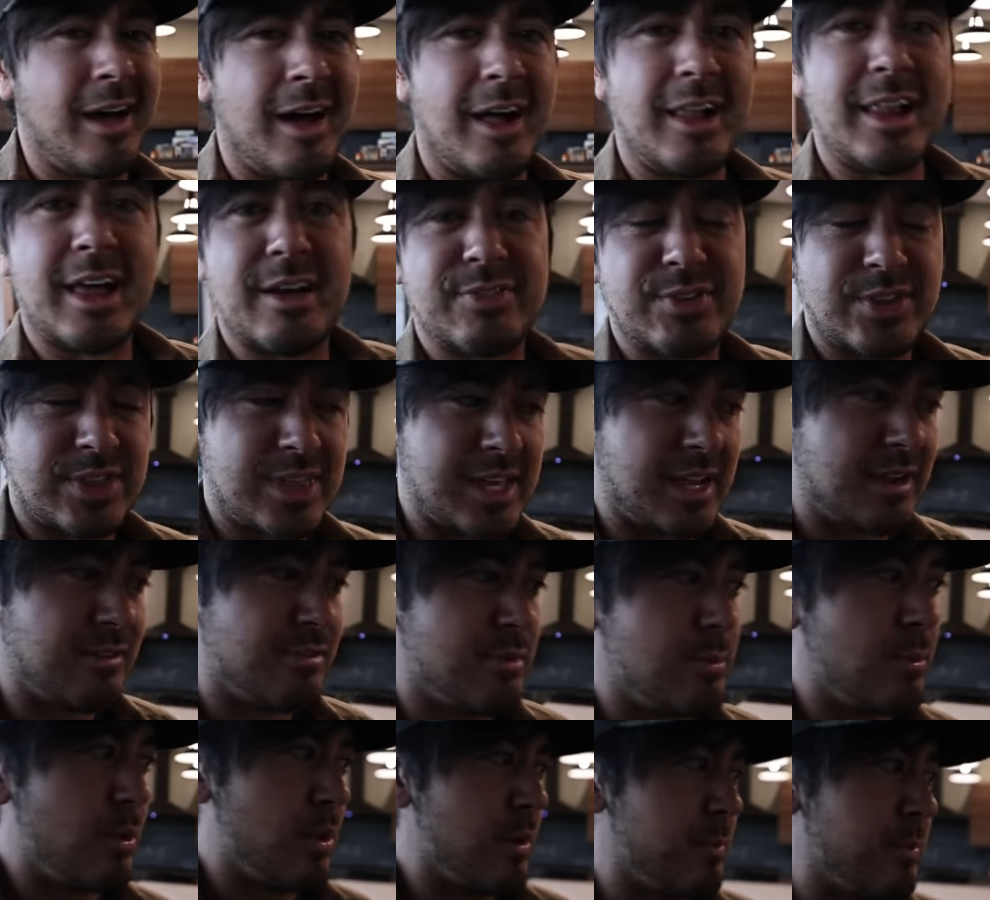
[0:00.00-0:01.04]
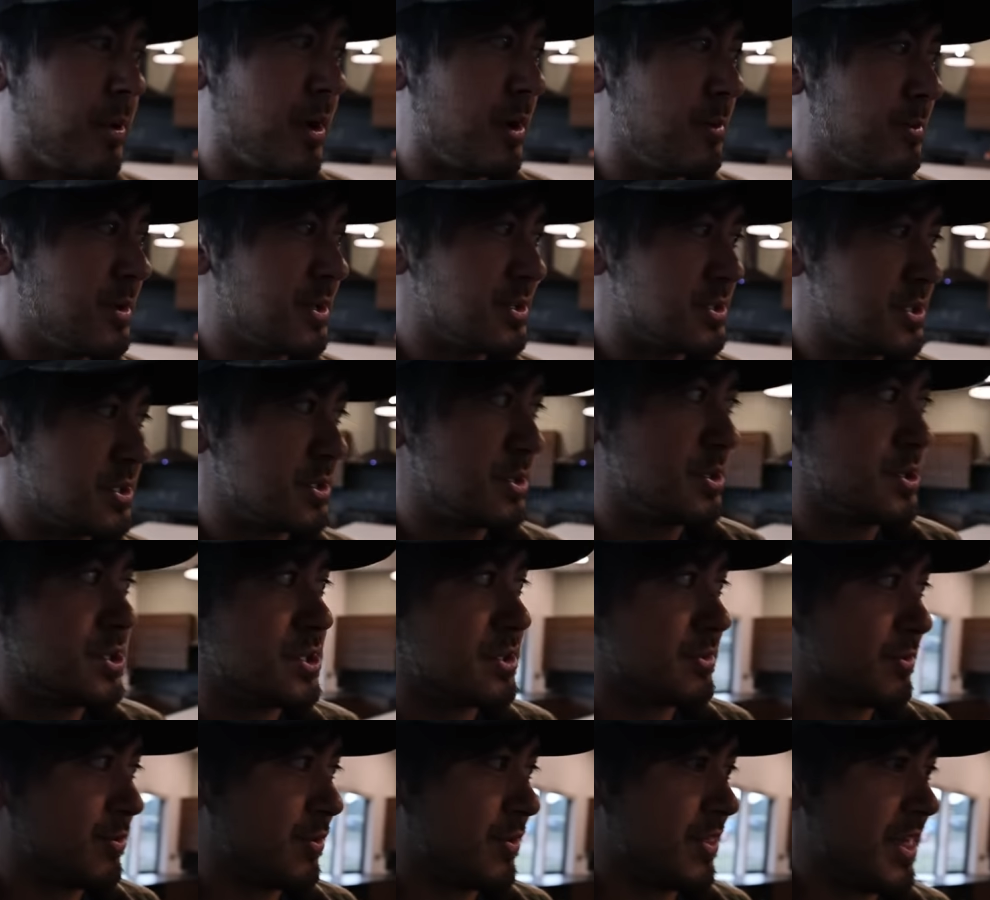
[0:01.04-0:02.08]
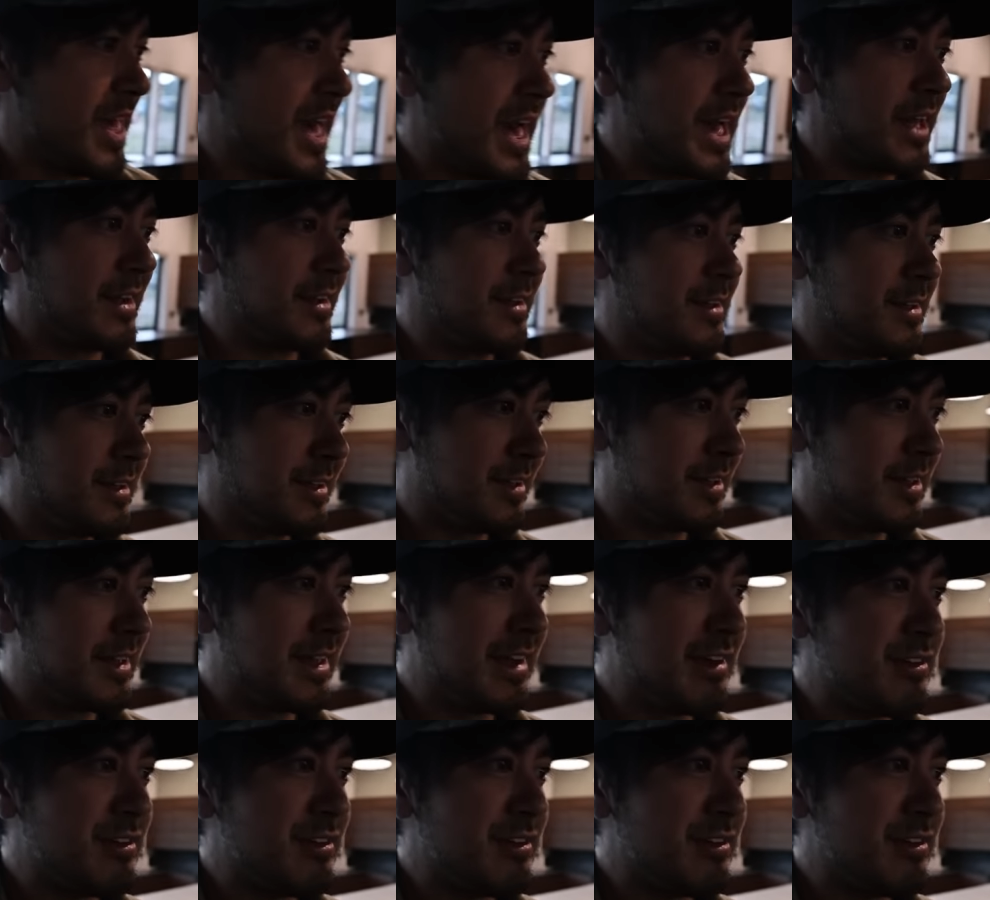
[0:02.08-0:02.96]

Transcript: I'll have to think of a more permanent solution for that